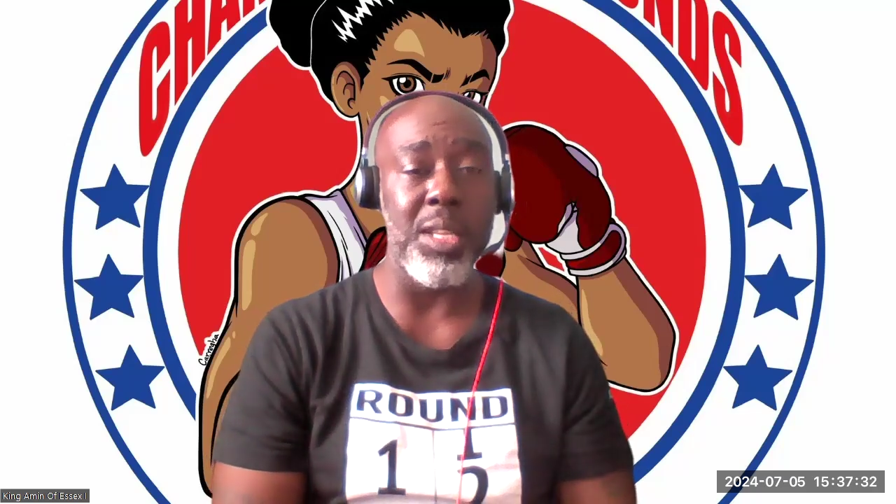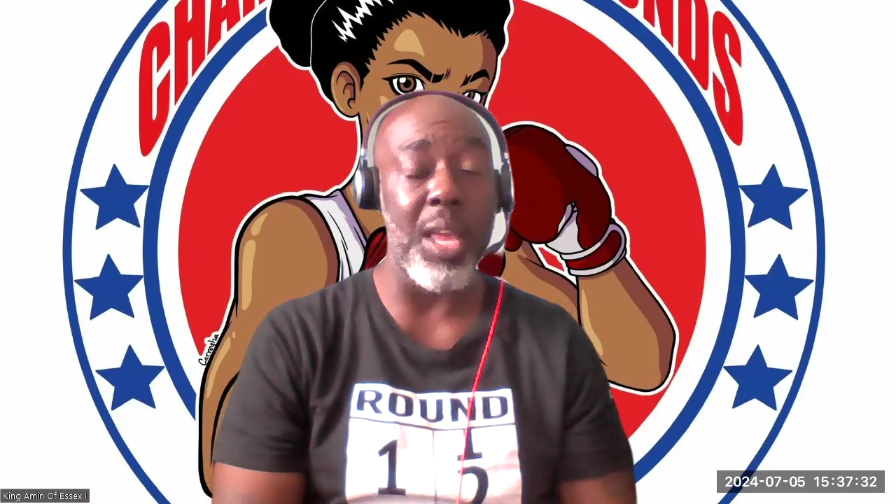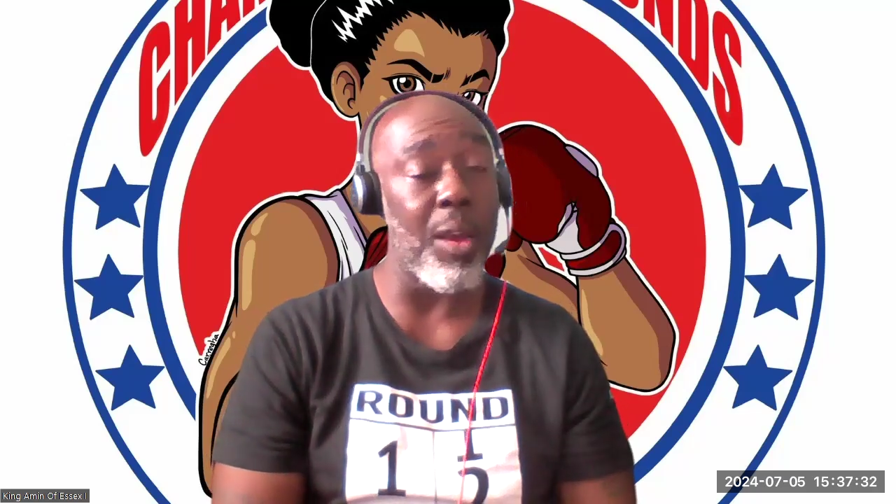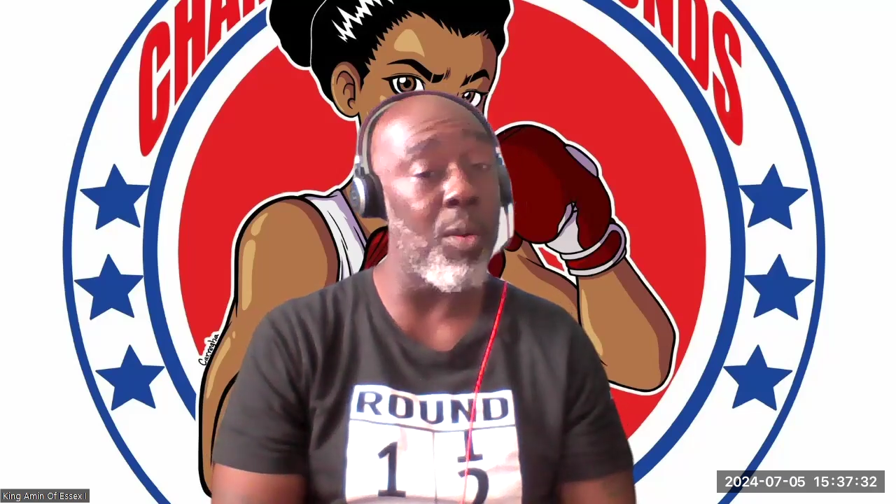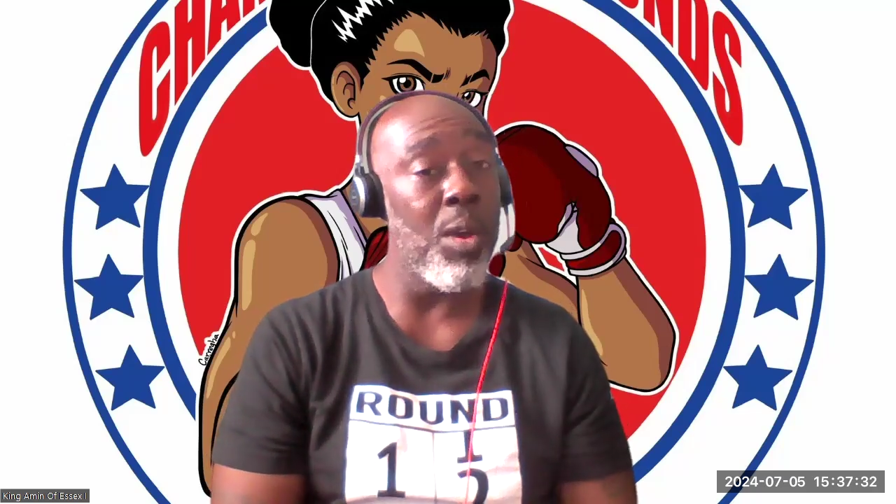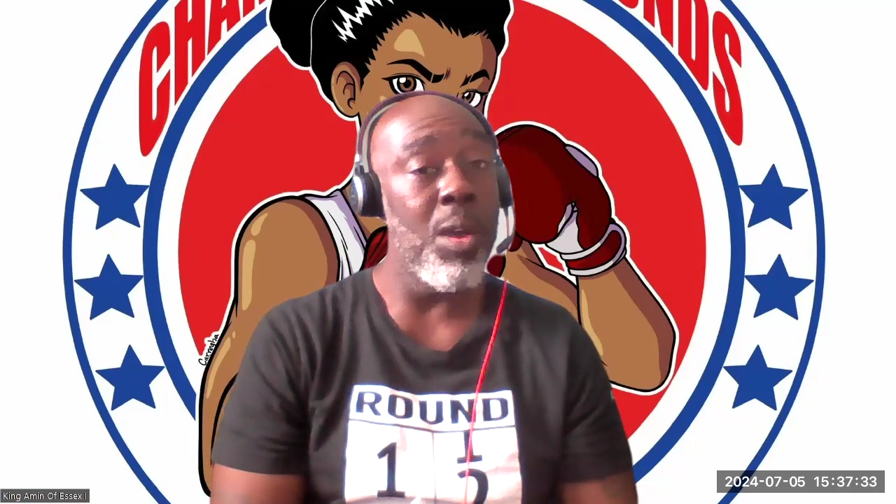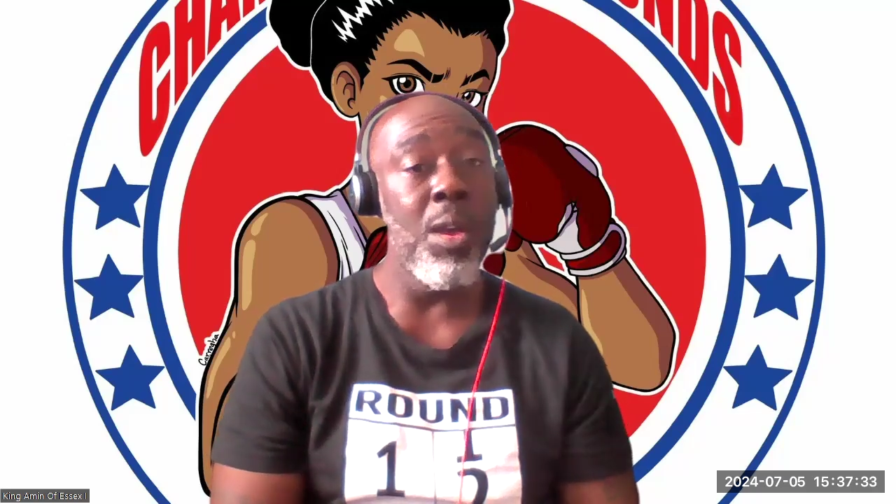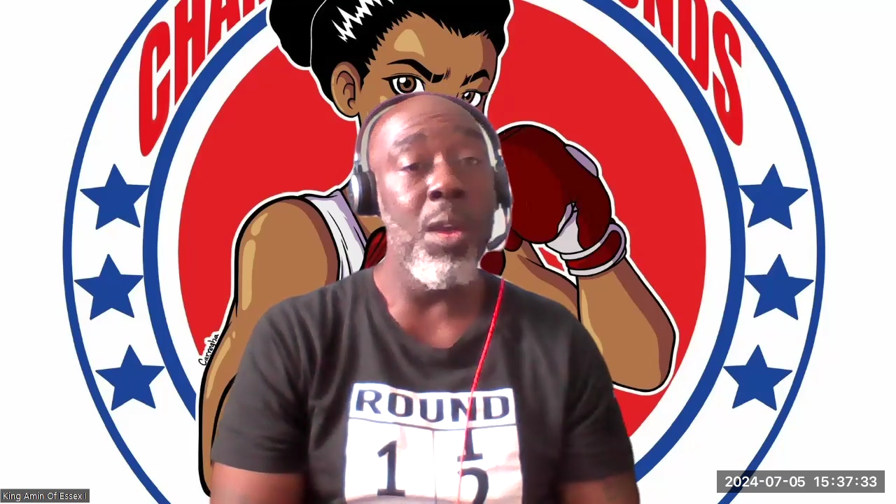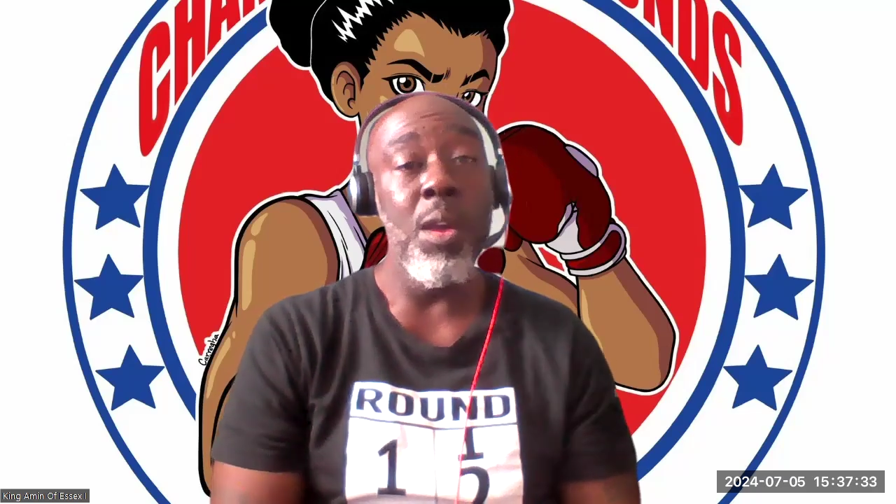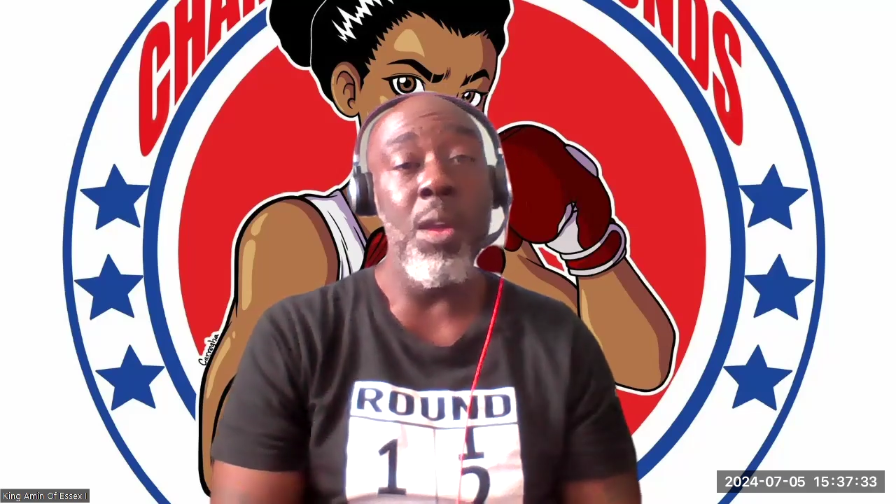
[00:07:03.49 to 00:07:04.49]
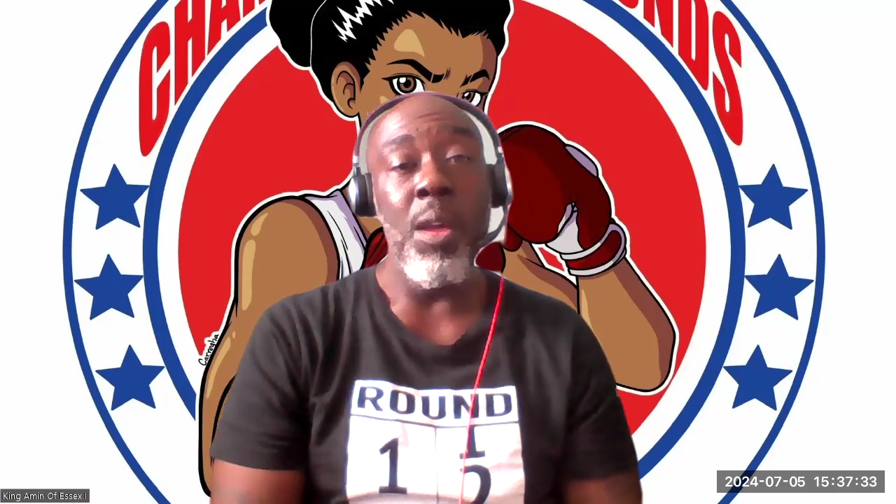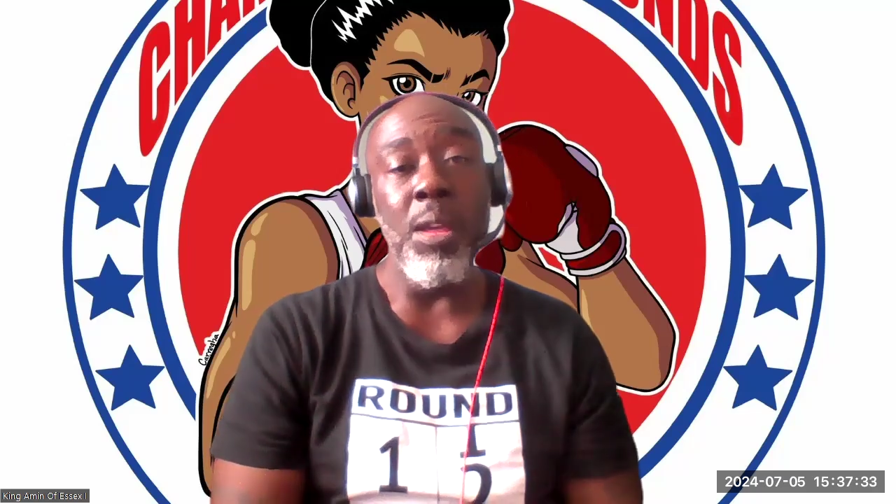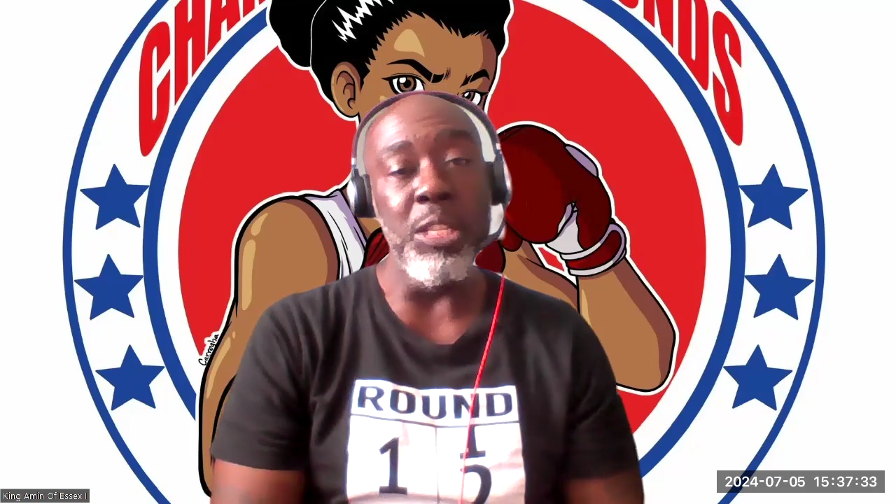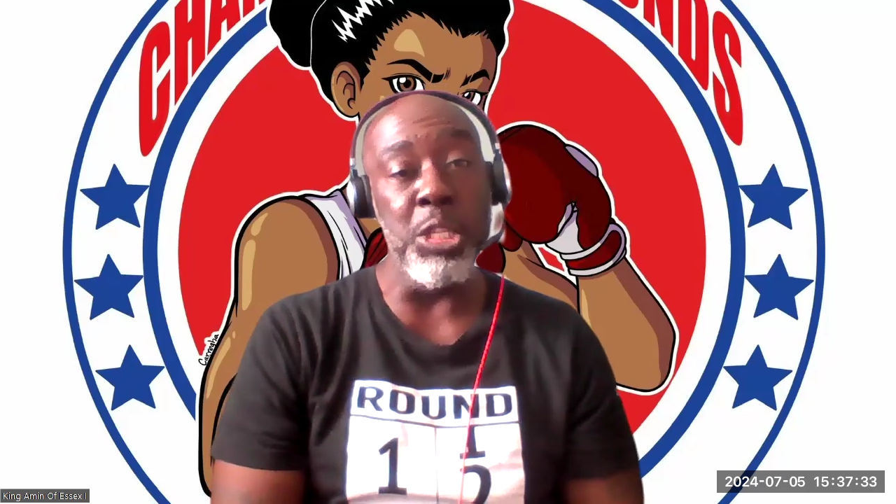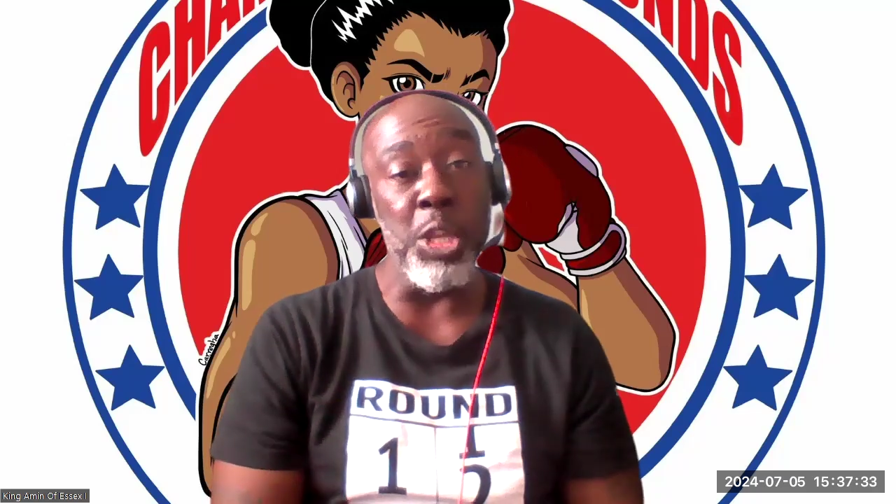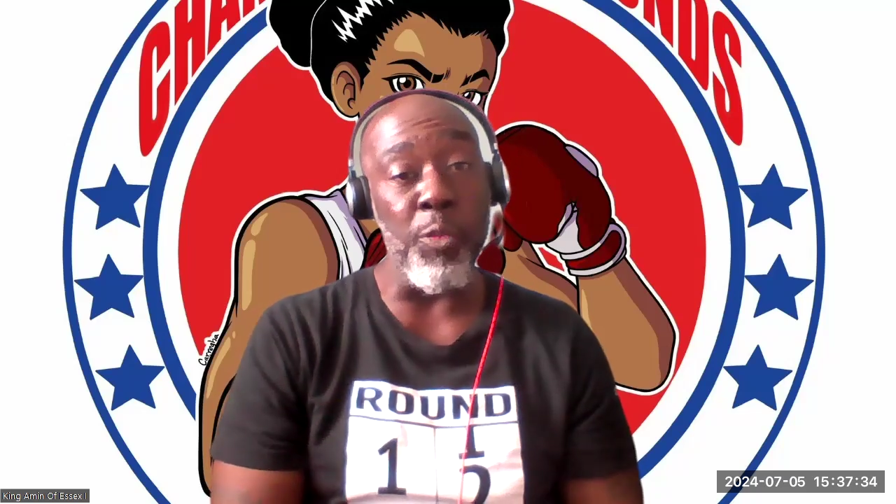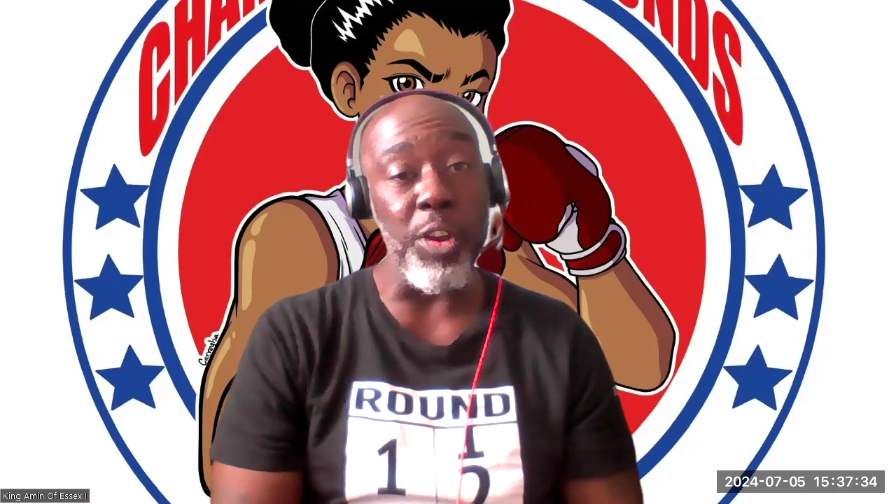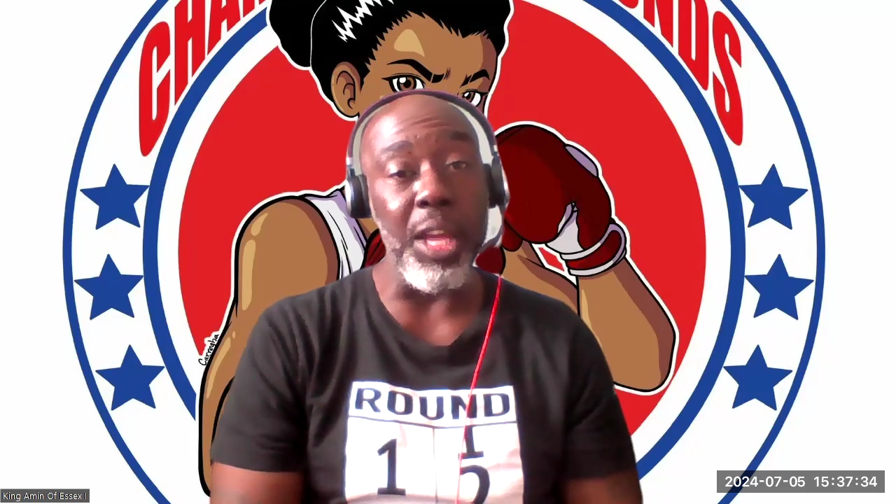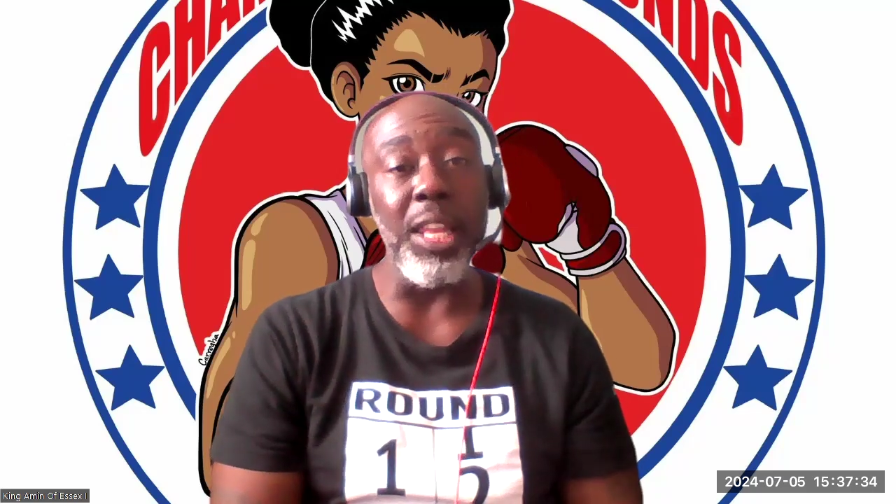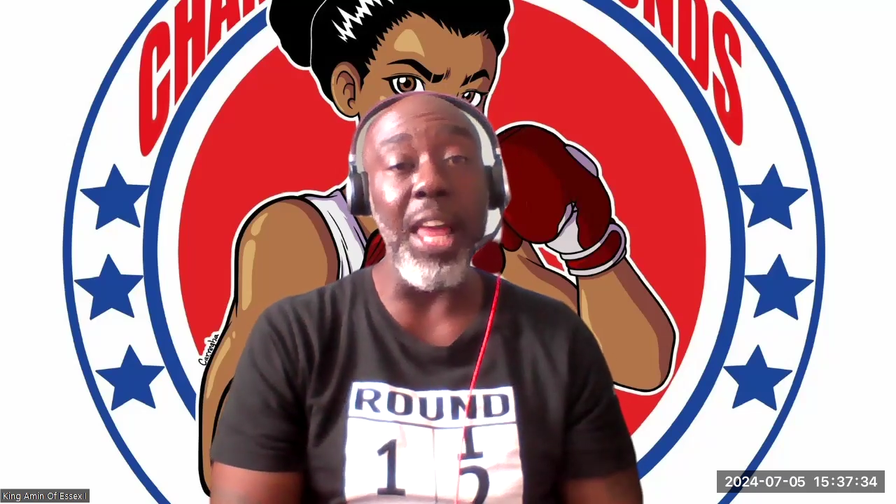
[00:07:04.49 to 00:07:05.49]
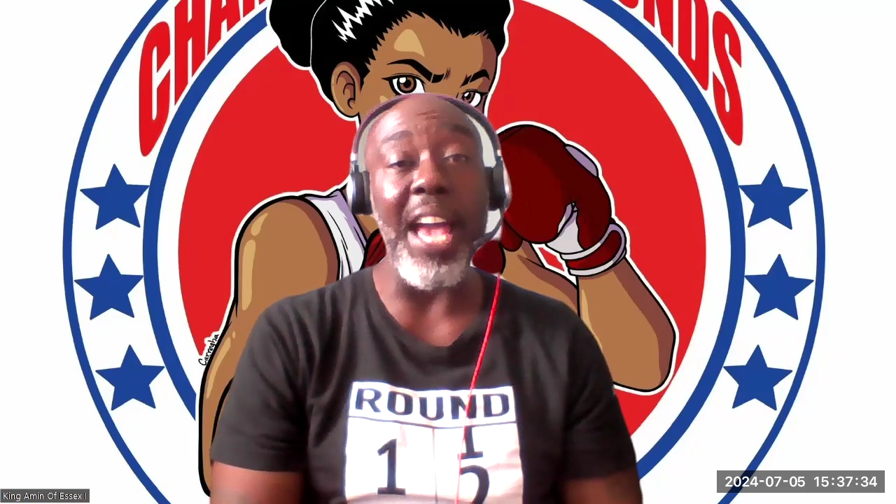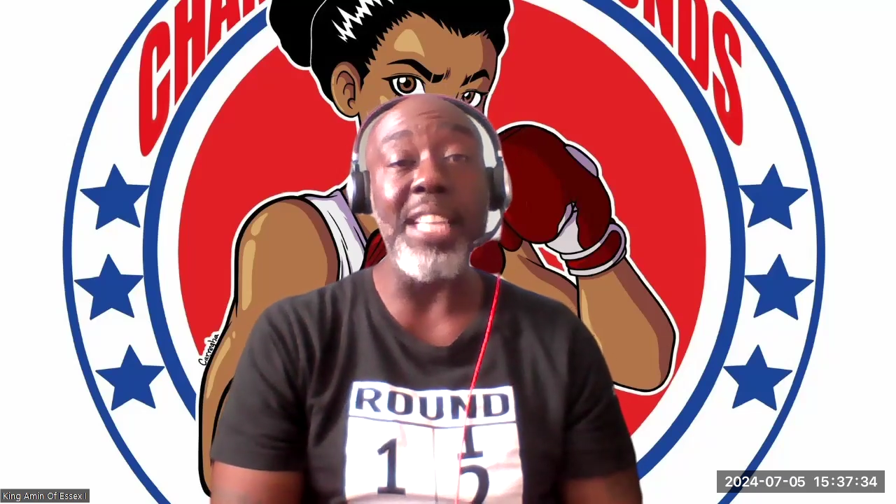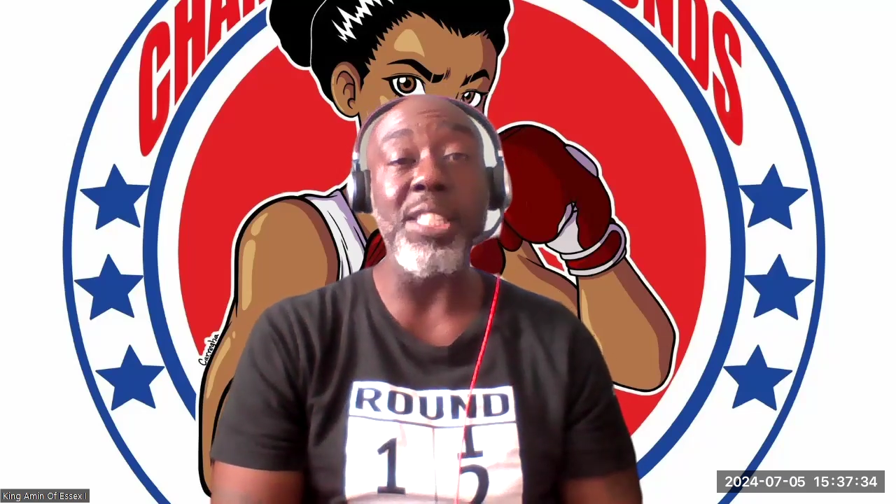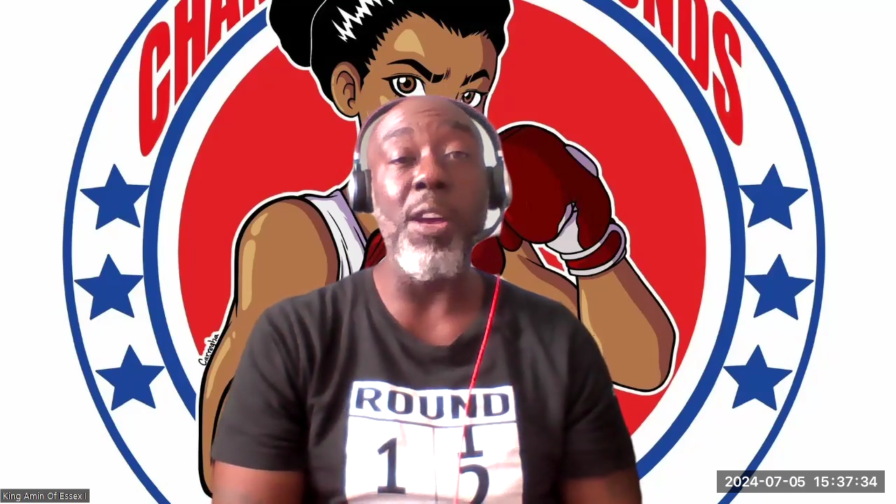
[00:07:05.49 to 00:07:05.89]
Now, different class